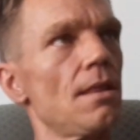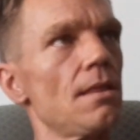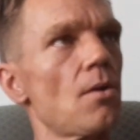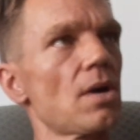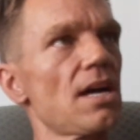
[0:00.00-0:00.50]

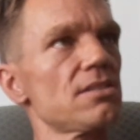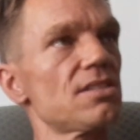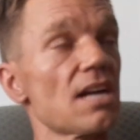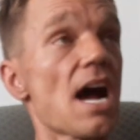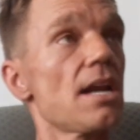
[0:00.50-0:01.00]
No one else
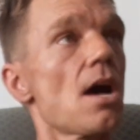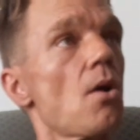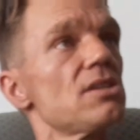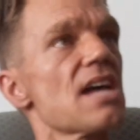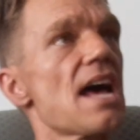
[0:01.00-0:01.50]
that I
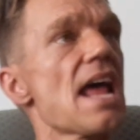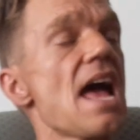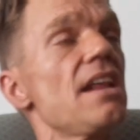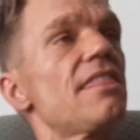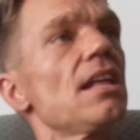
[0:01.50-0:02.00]
know has had
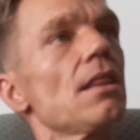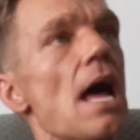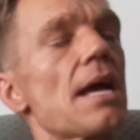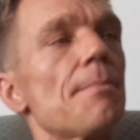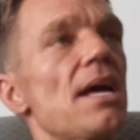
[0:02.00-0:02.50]
anything
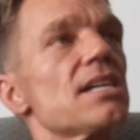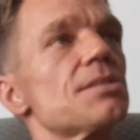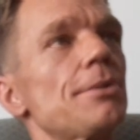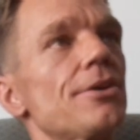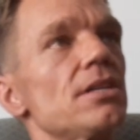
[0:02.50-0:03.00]
like my
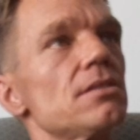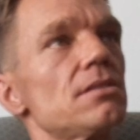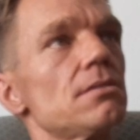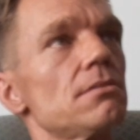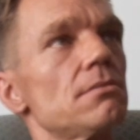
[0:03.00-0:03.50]

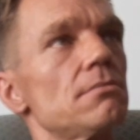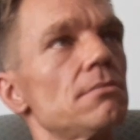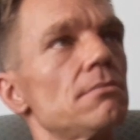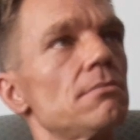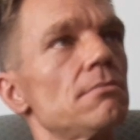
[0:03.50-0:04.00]
experience.
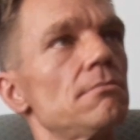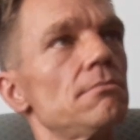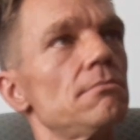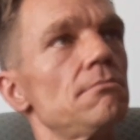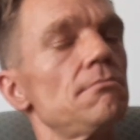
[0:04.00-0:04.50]

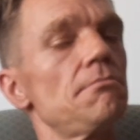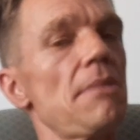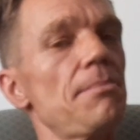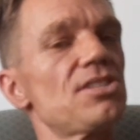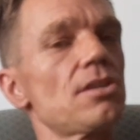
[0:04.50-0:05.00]

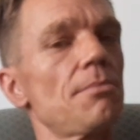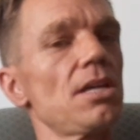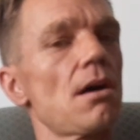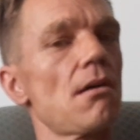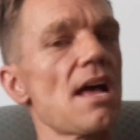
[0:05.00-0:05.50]
Maybe some of
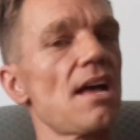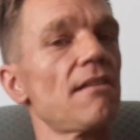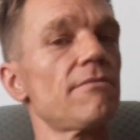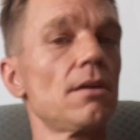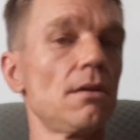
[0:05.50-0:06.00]
y'all
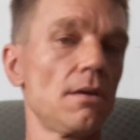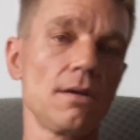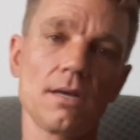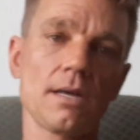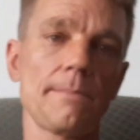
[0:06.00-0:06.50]
have,
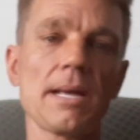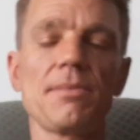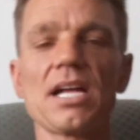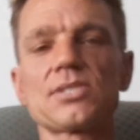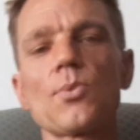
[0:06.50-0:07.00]
and maybe
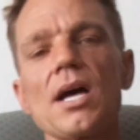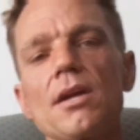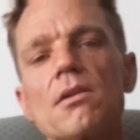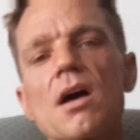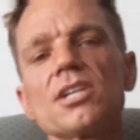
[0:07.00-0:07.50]
that's why
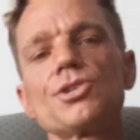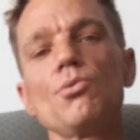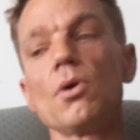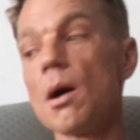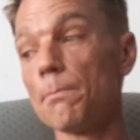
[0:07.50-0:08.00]
you're not
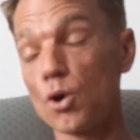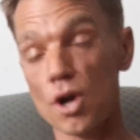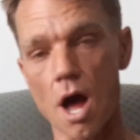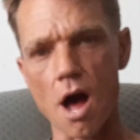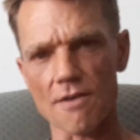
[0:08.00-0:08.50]
too put
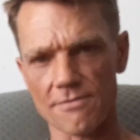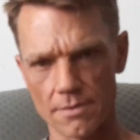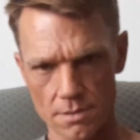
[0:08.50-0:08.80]
off